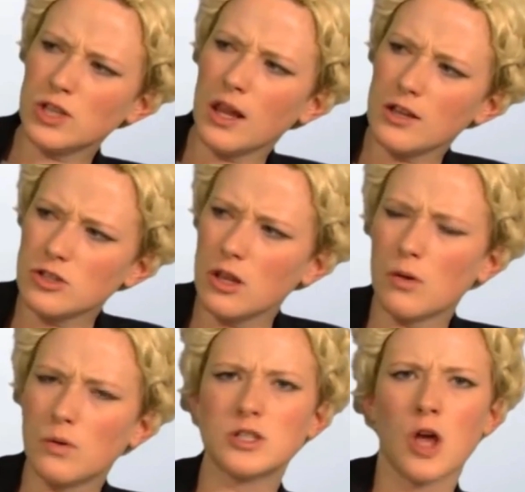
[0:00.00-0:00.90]
Tell us,
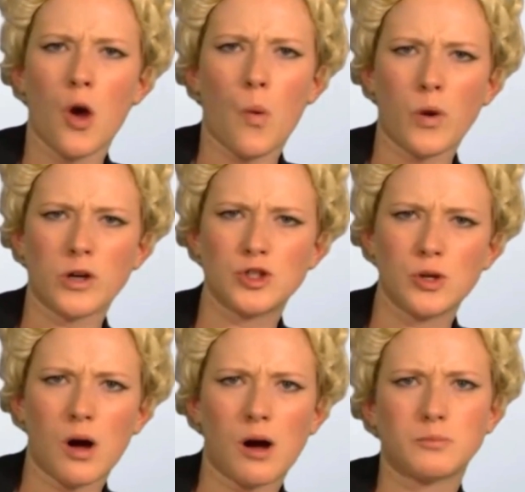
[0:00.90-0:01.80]
Lawrence,
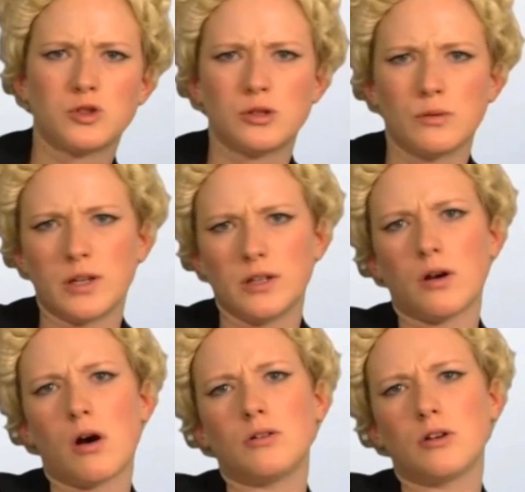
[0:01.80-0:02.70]
what you're up to when
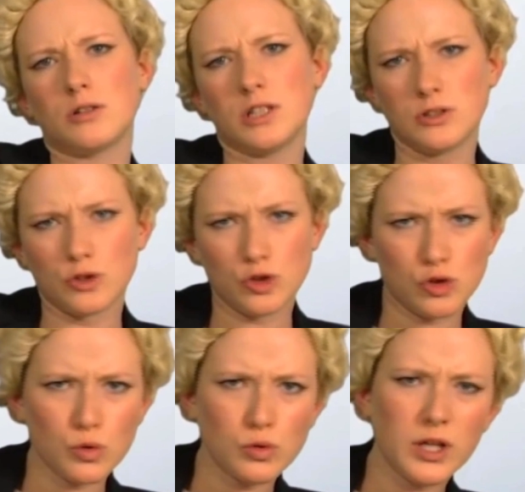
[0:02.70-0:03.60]
you're not in the
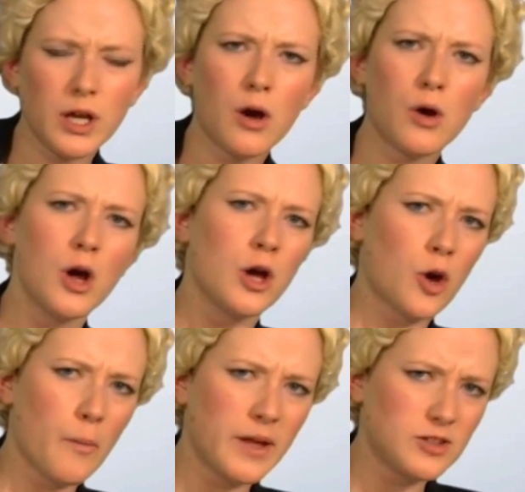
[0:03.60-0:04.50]
studio
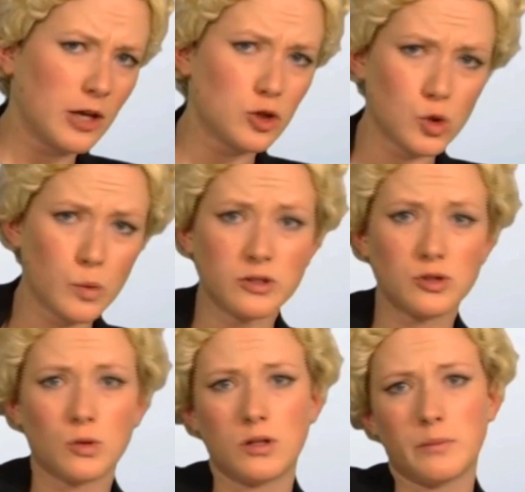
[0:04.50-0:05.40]
commenting super
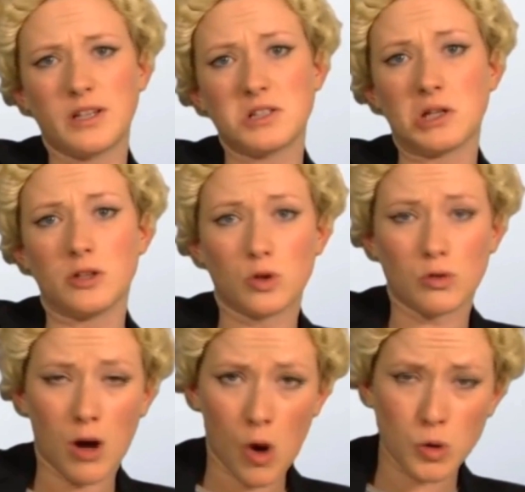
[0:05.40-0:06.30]
tournaments and
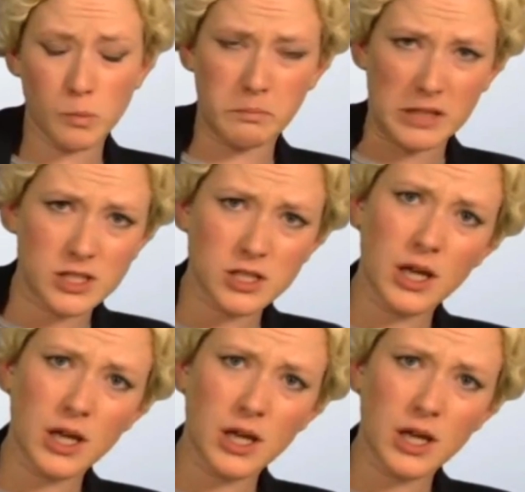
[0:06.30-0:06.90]
your own blitz